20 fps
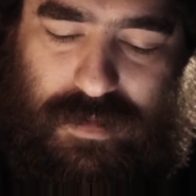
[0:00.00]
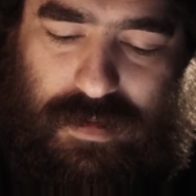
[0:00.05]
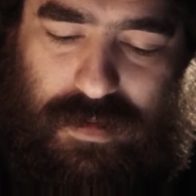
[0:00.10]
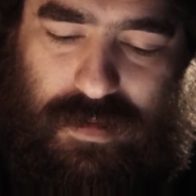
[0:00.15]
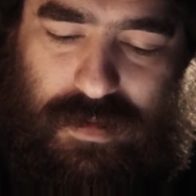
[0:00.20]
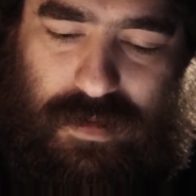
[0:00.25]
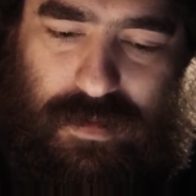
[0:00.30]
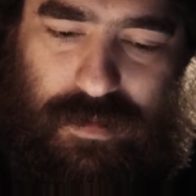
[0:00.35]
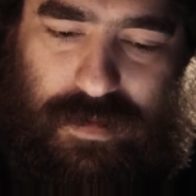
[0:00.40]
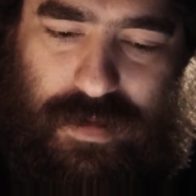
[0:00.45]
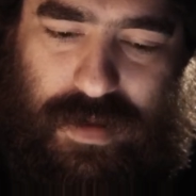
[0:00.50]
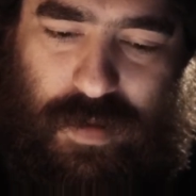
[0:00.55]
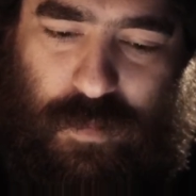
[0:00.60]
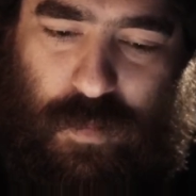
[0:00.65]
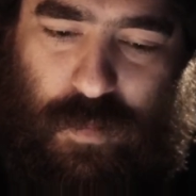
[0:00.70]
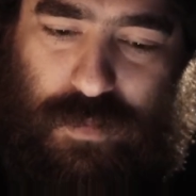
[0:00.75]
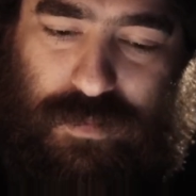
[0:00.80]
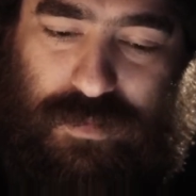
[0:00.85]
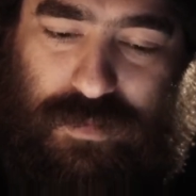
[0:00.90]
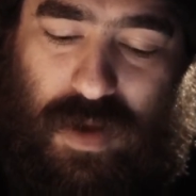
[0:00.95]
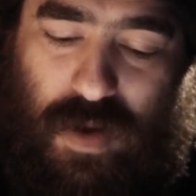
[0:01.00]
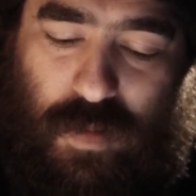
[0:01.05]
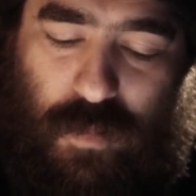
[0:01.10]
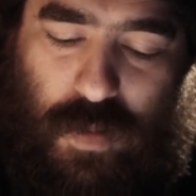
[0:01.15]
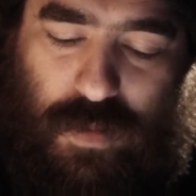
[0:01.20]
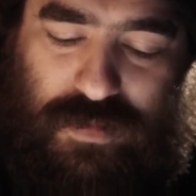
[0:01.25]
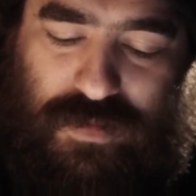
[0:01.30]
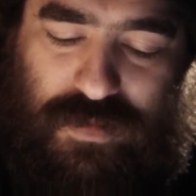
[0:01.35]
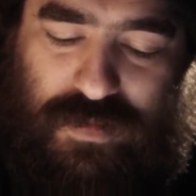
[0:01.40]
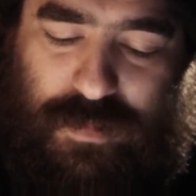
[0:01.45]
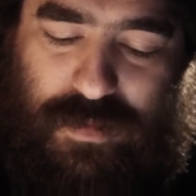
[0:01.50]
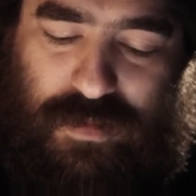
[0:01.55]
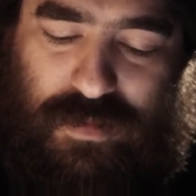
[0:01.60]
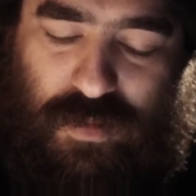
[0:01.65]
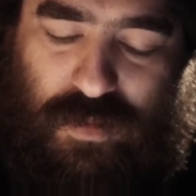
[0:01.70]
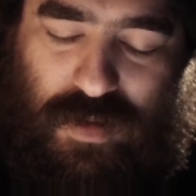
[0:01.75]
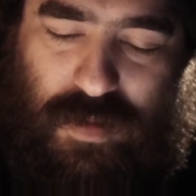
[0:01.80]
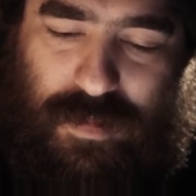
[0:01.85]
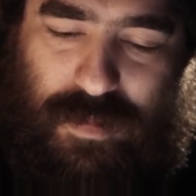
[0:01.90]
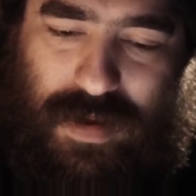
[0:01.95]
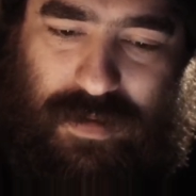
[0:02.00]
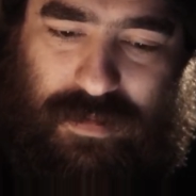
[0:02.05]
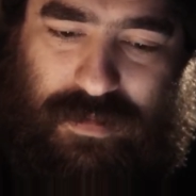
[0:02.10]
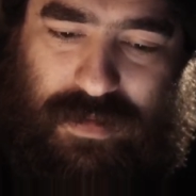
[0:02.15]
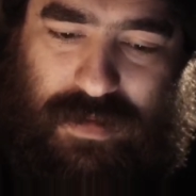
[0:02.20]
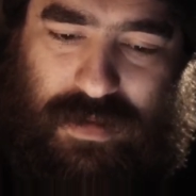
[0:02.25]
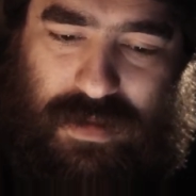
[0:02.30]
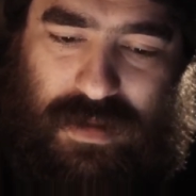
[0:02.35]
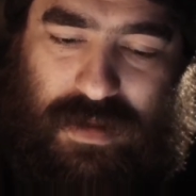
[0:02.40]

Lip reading: Okay, I won't talk about the